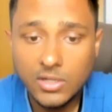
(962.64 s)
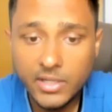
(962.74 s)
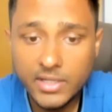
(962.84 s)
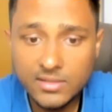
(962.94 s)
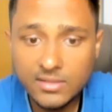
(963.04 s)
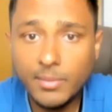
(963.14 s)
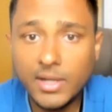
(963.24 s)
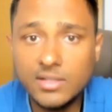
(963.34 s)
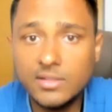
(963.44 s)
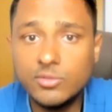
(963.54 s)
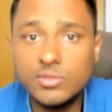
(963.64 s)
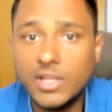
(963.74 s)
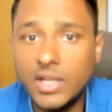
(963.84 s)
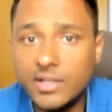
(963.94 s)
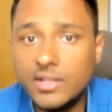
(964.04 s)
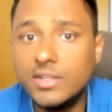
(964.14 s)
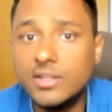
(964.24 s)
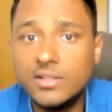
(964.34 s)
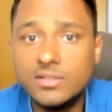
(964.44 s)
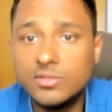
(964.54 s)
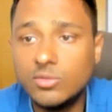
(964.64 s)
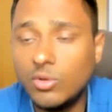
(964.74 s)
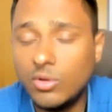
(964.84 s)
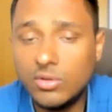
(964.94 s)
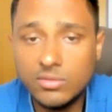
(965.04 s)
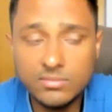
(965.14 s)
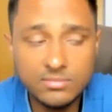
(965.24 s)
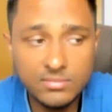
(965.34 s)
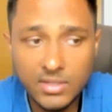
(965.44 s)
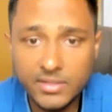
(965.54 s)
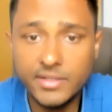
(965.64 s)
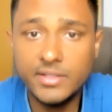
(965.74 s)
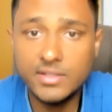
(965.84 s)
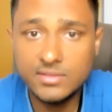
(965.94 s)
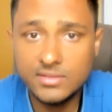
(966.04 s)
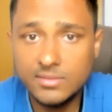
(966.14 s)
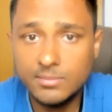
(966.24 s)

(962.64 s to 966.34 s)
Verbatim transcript: it doesn't matter you stay eighty years or one hundred years,